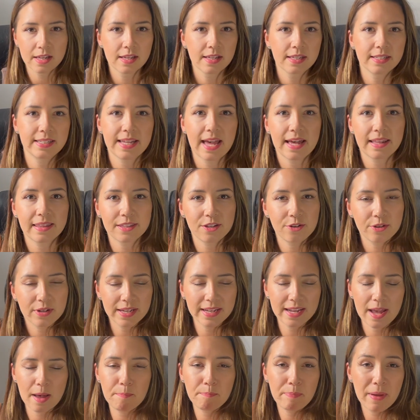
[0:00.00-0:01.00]
So you can
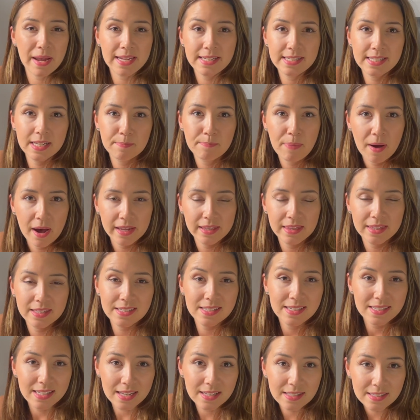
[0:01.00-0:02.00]
get basic Python
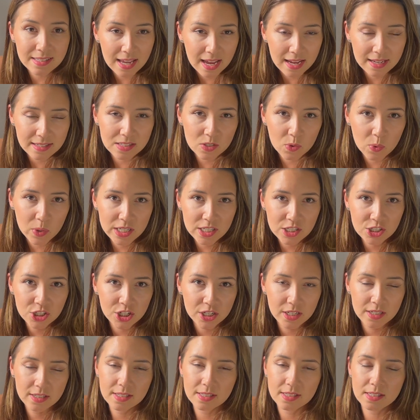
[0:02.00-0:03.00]
syntax
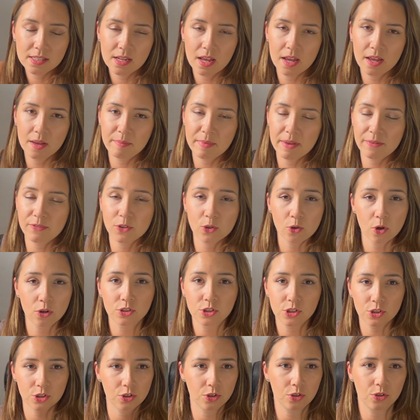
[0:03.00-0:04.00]
questions. If you go
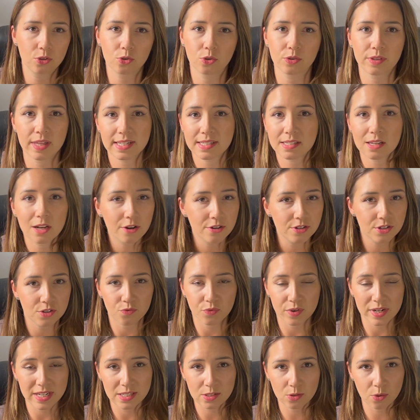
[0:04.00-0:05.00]
onto Google, there's loads of
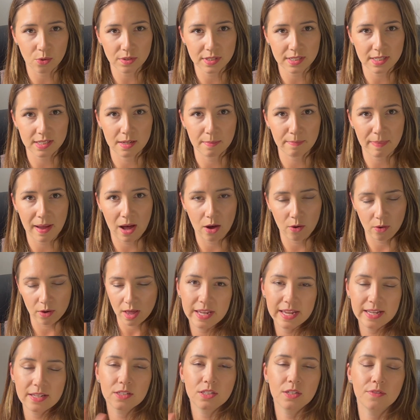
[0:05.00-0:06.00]
resources about
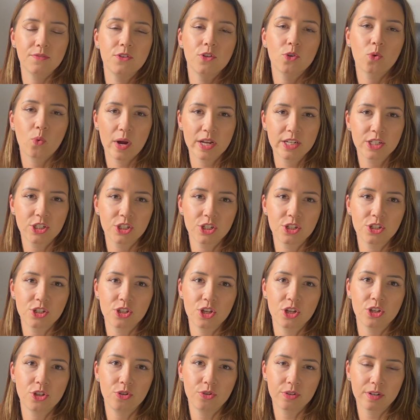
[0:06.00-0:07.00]
interview questions
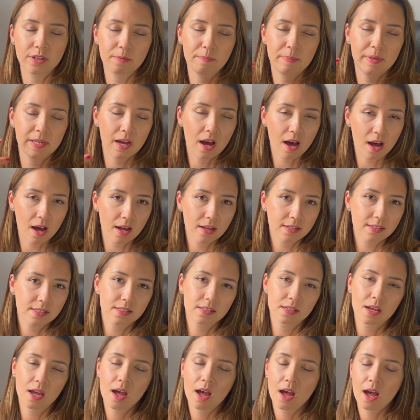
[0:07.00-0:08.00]
that you could be
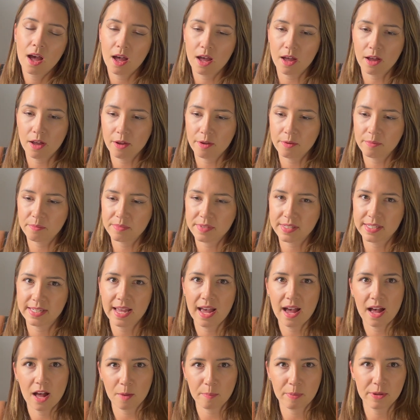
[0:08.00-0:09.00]
asked.
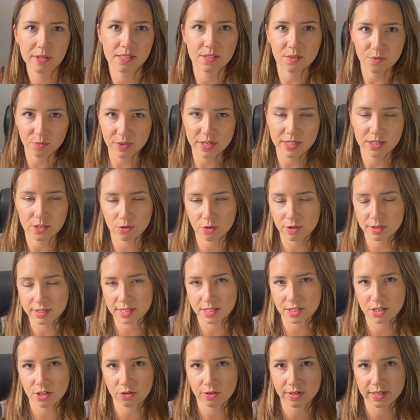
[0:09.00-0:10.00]
I'll put some
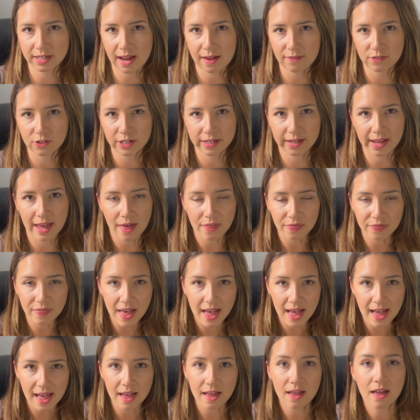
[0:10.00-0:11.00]
resources that you can have a look at
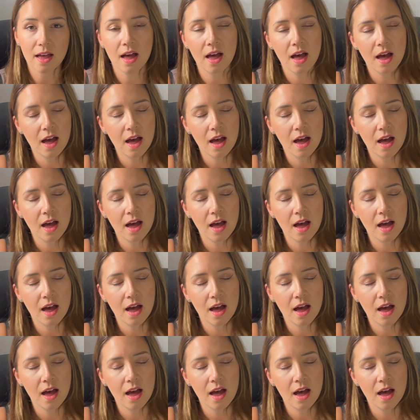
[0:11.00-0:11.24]
there.